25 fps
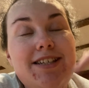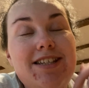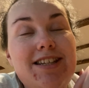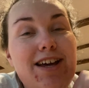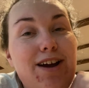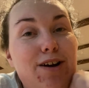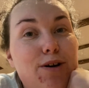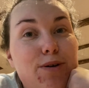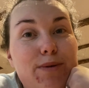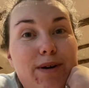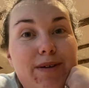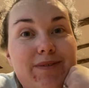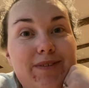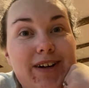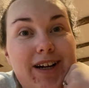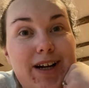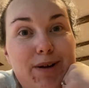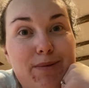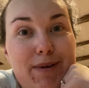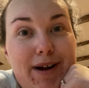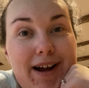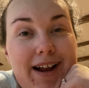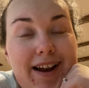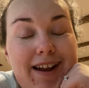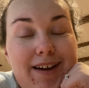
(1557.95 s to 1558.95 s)
They all went really
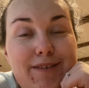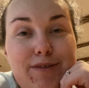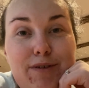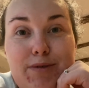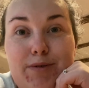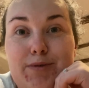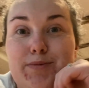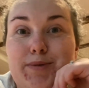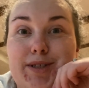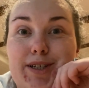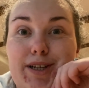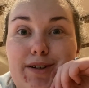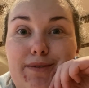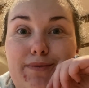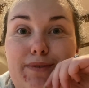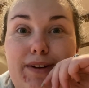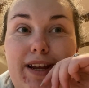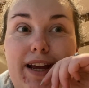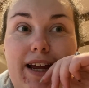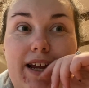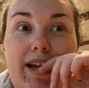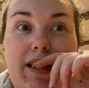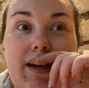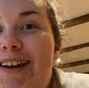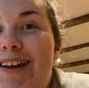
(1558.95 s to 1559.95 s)
well. Everyone was lovely.